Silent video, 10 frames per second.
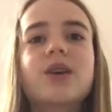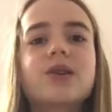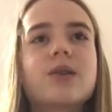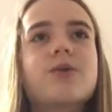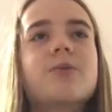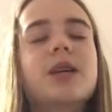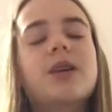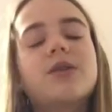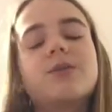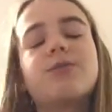So I was
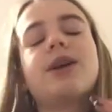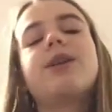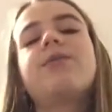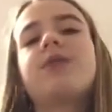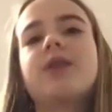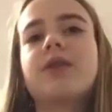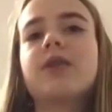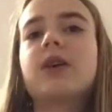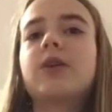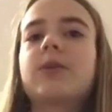making some random stuff,
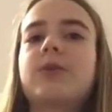so